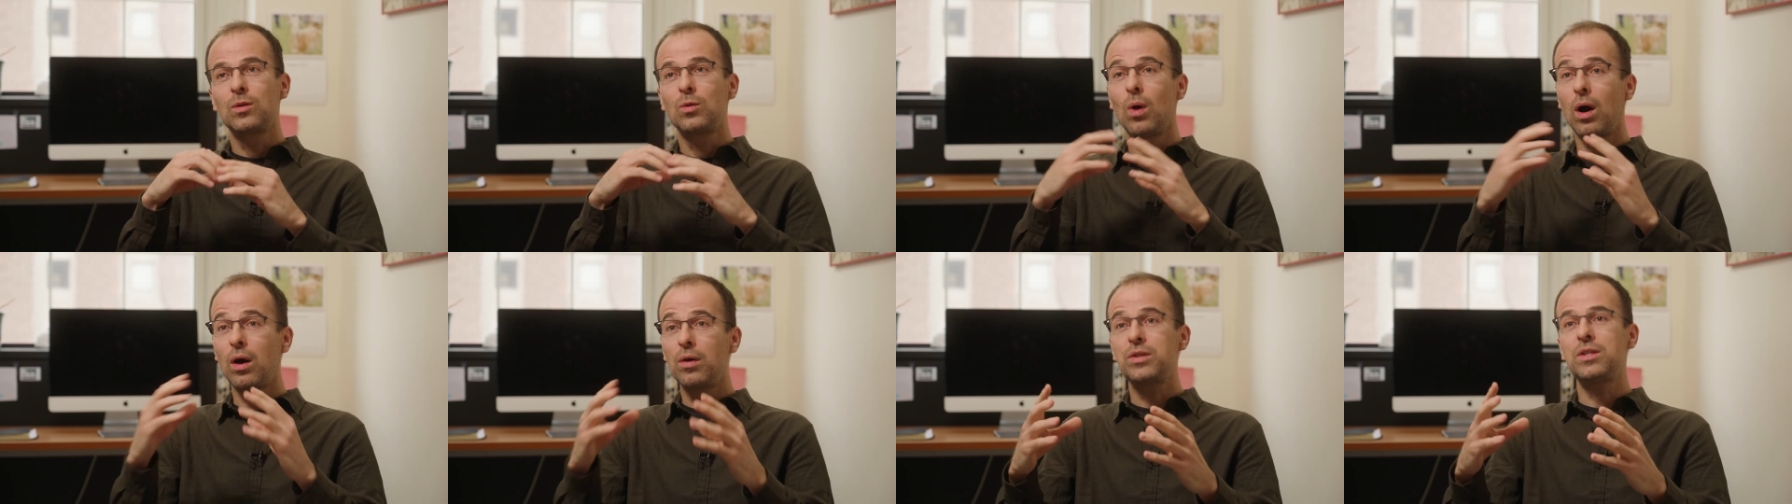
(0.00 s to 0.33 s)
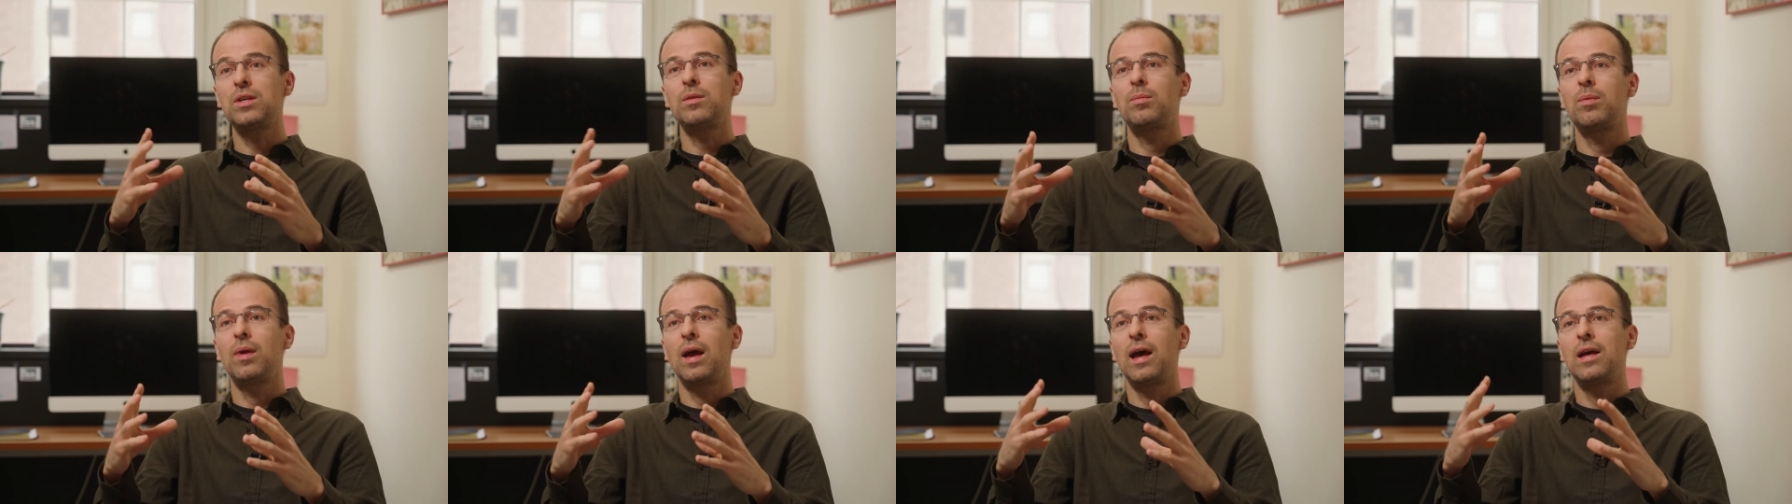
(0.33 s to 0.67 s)
To our
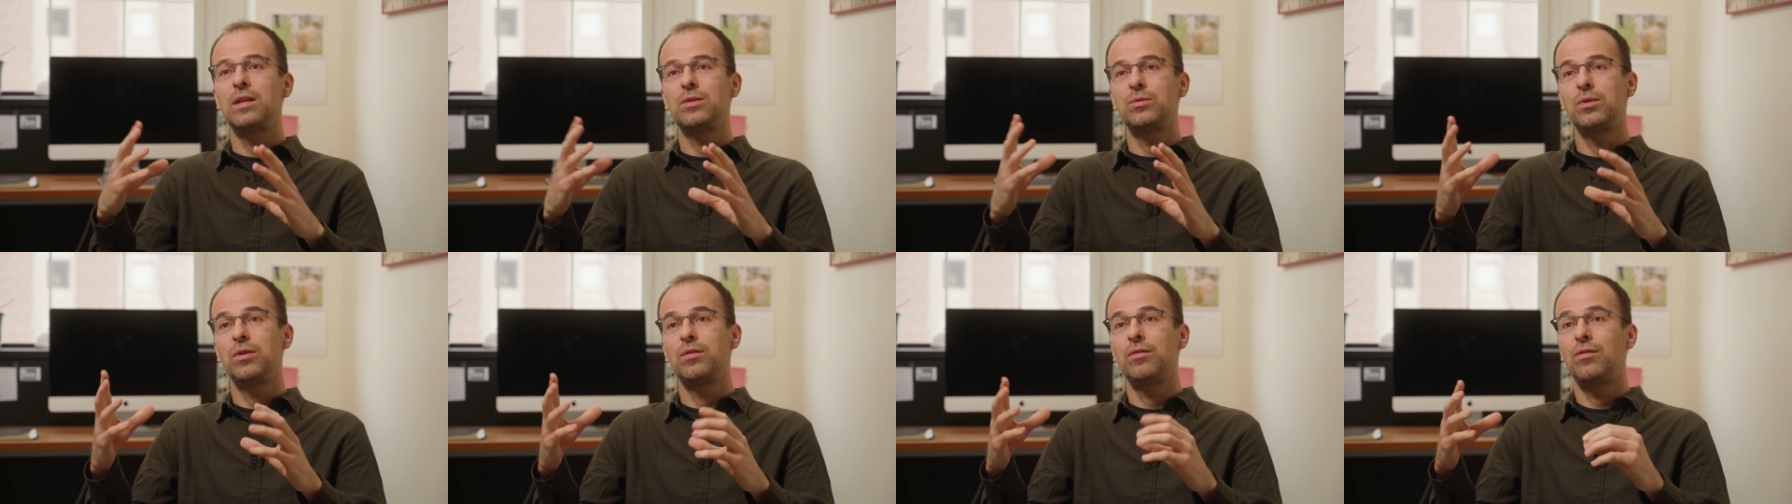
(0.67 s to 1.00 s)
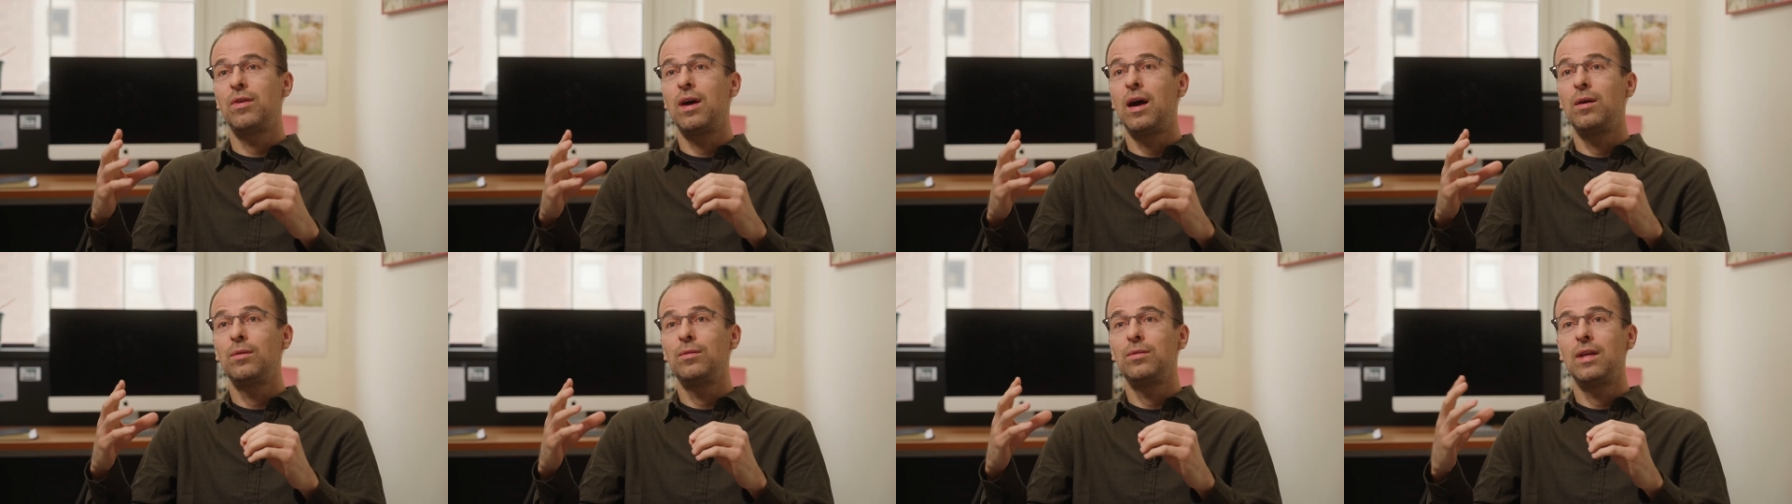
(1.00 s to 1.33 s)
surprise, we
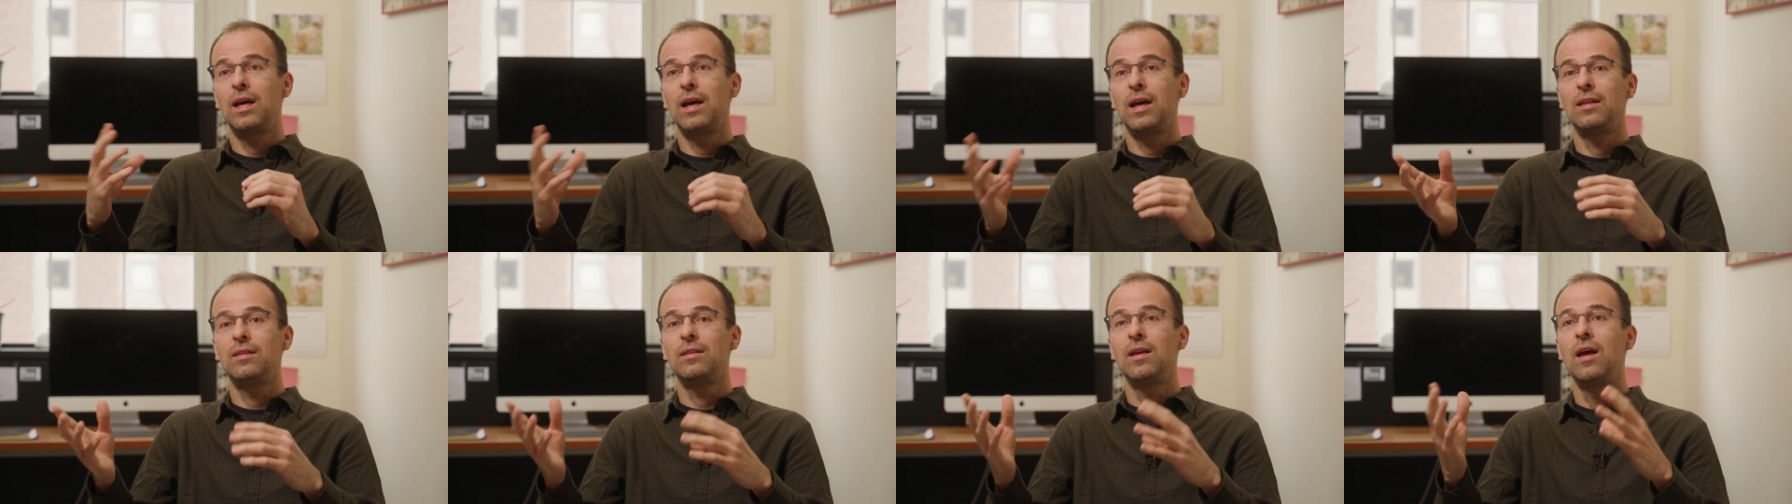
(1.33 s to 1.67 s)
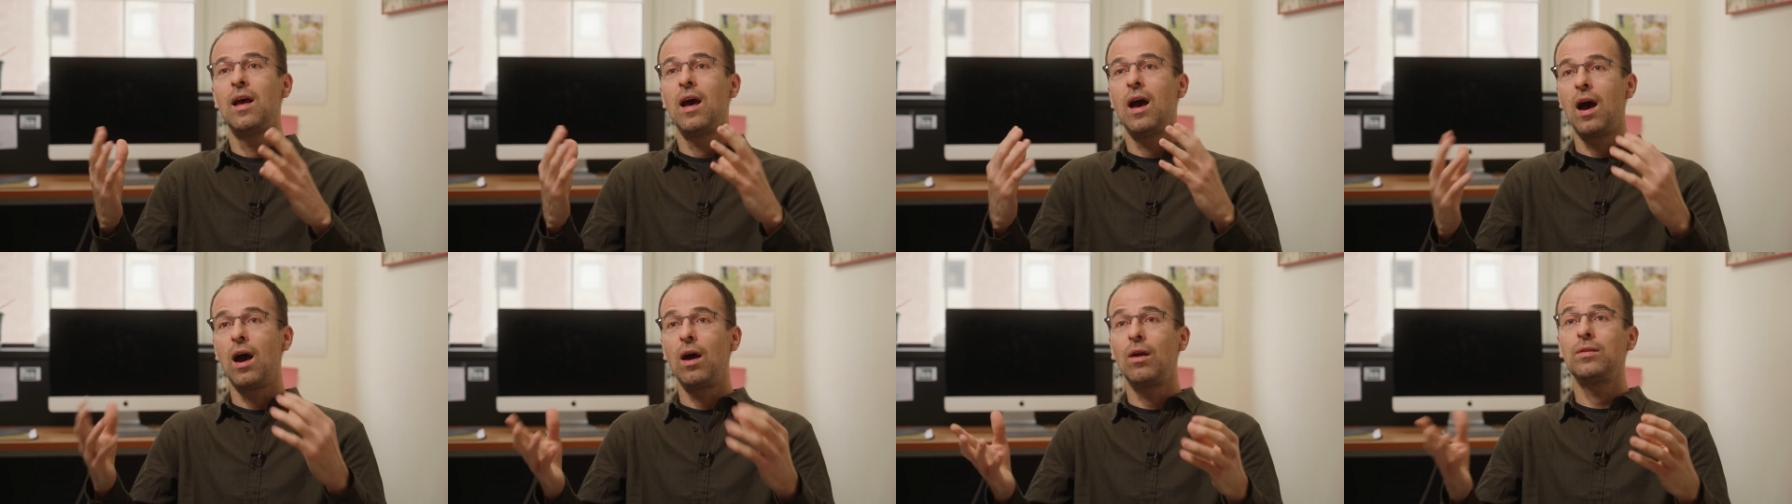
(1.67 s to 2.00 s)
found that
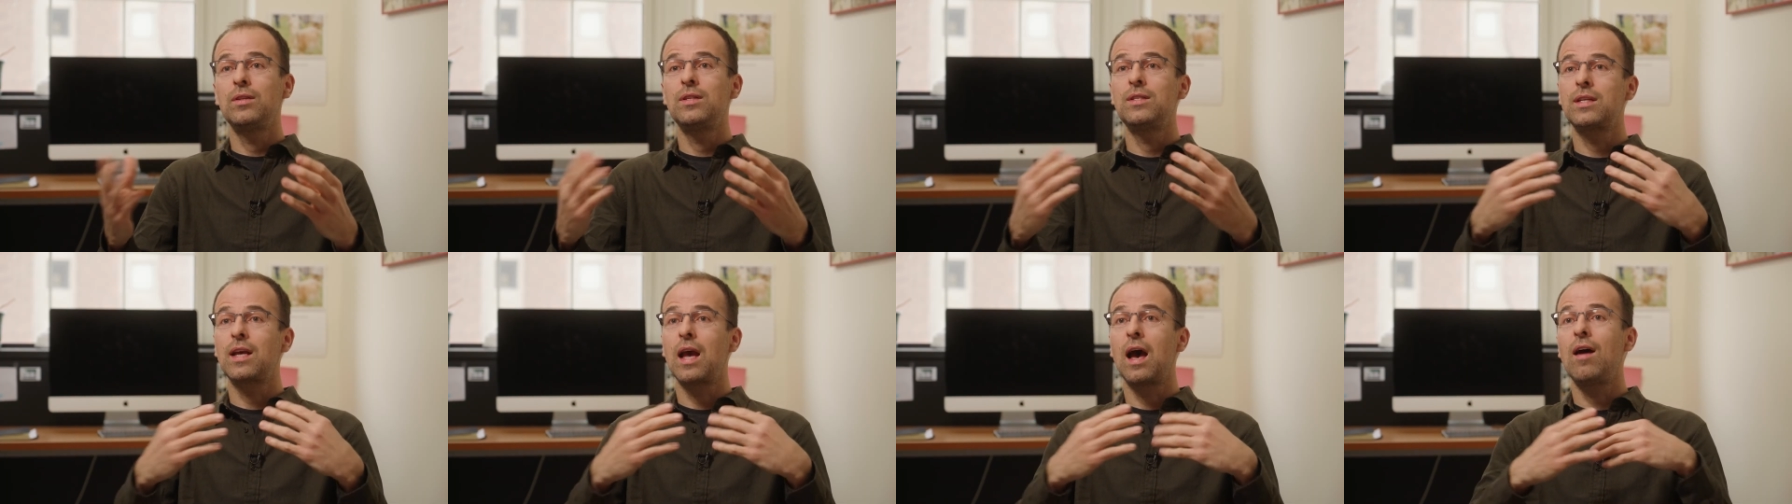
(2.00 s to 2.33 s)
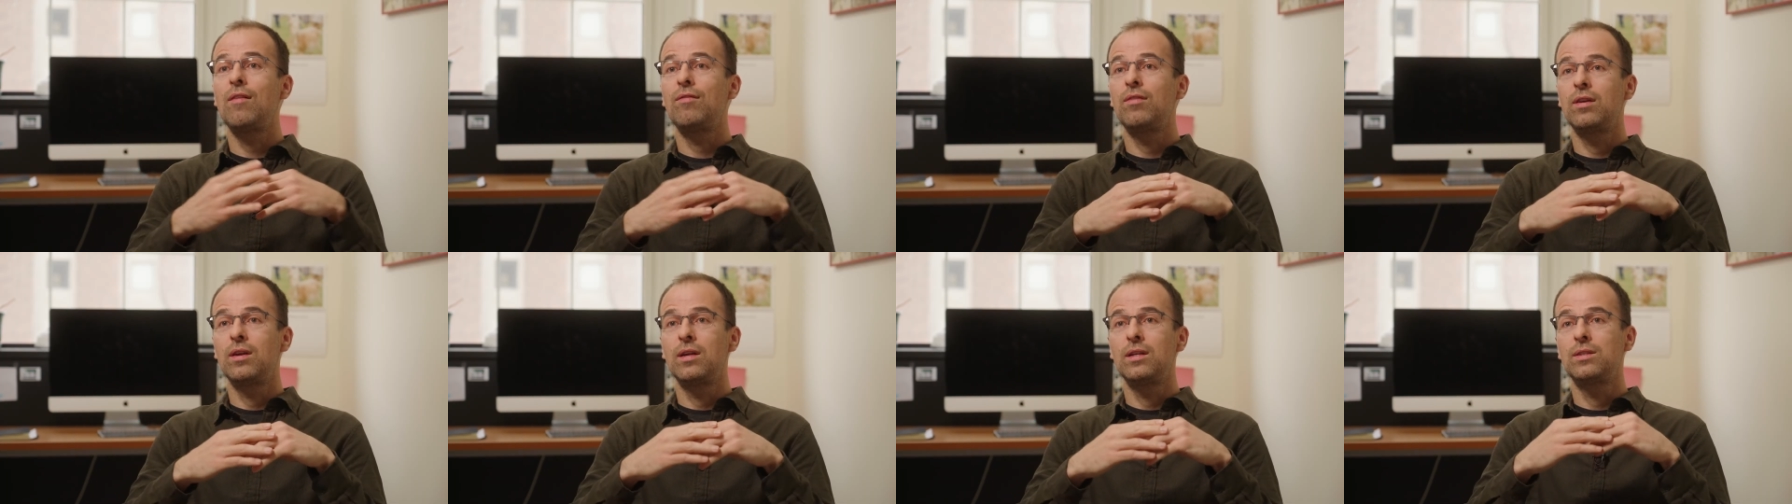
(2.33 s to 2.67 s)
our
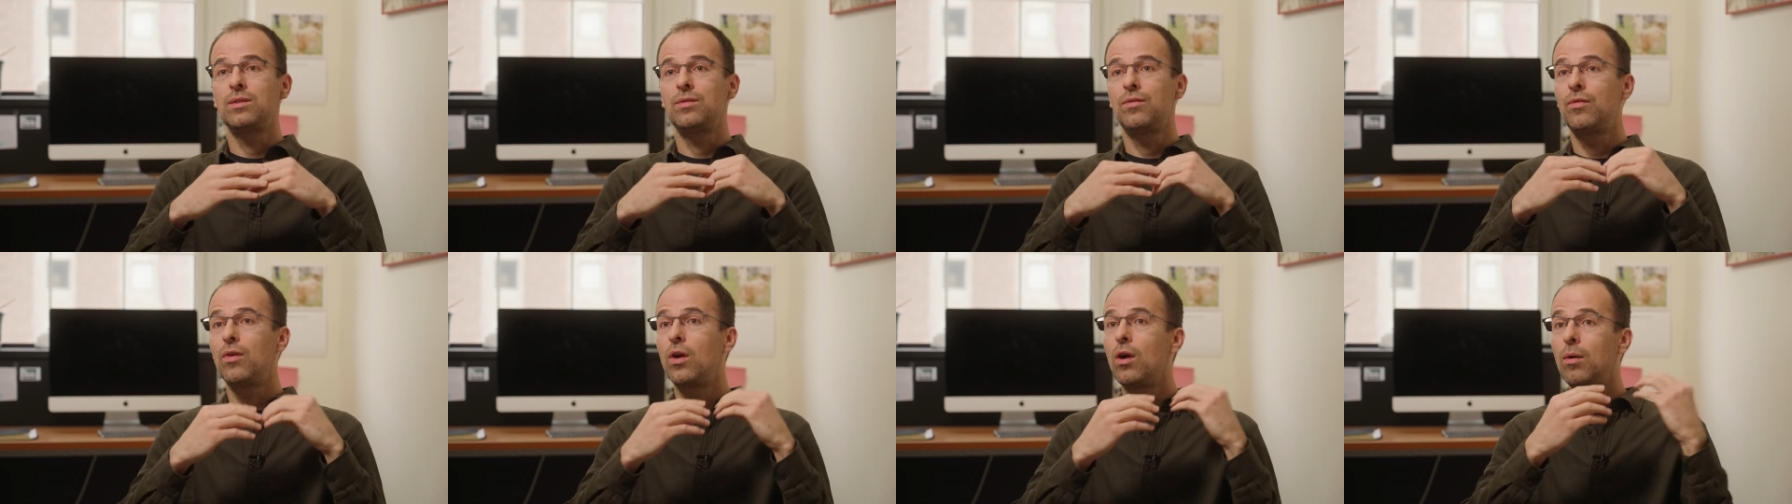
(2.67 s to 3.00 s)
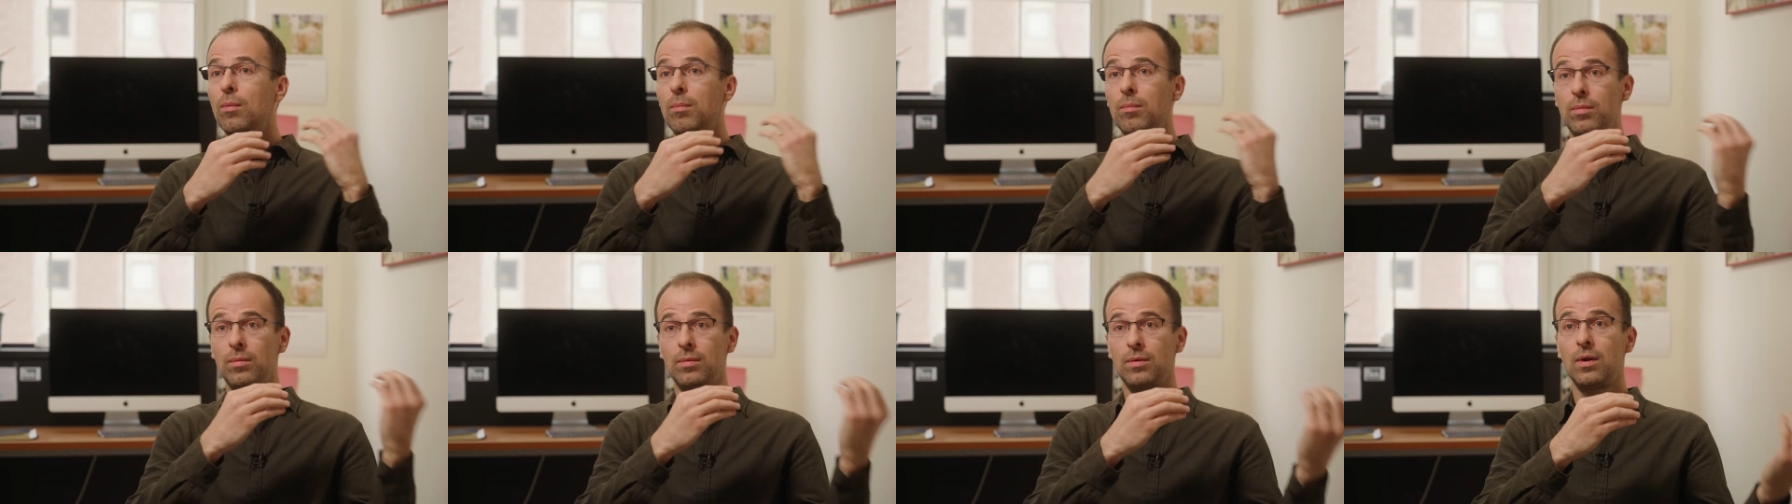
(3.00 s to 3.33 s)
discoveries
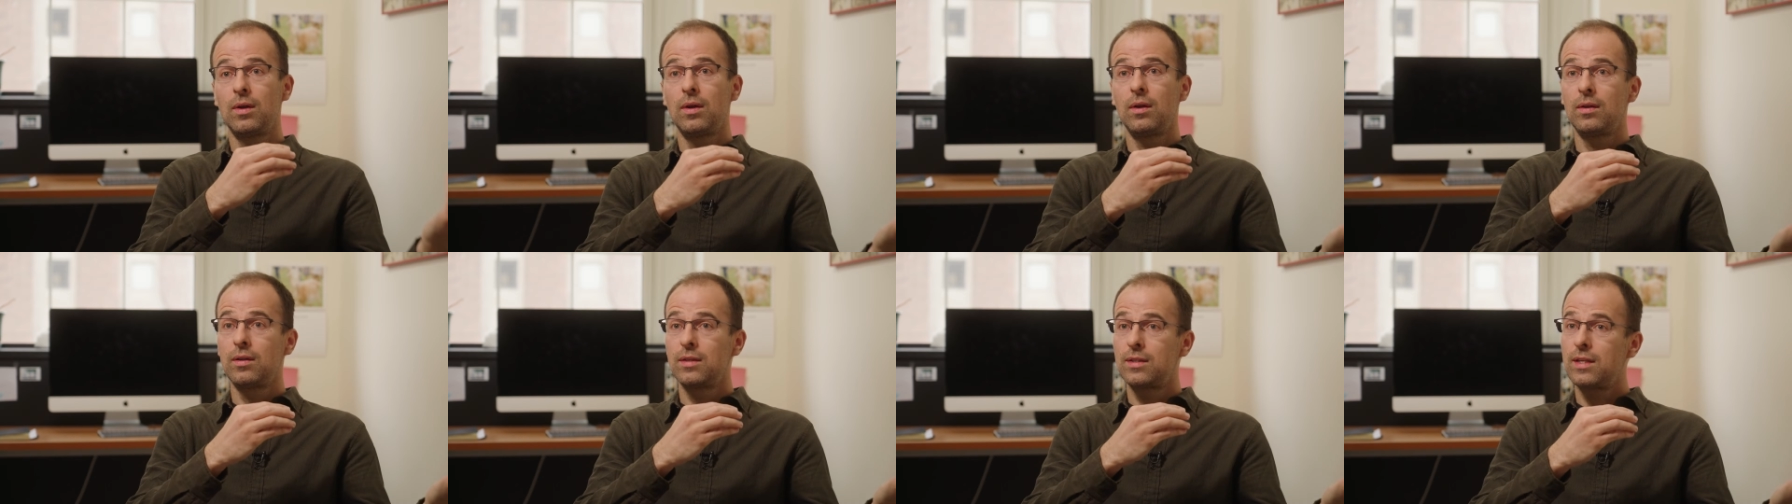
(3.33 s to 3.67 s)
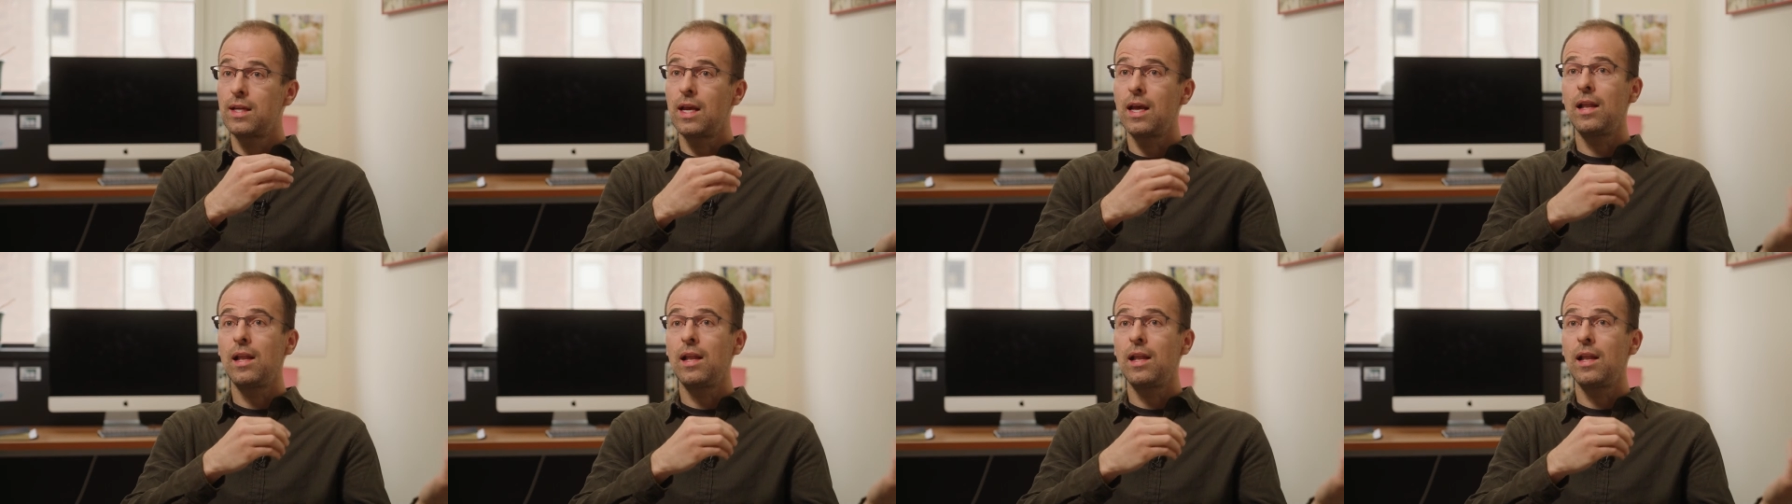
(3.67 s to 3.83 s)
from C.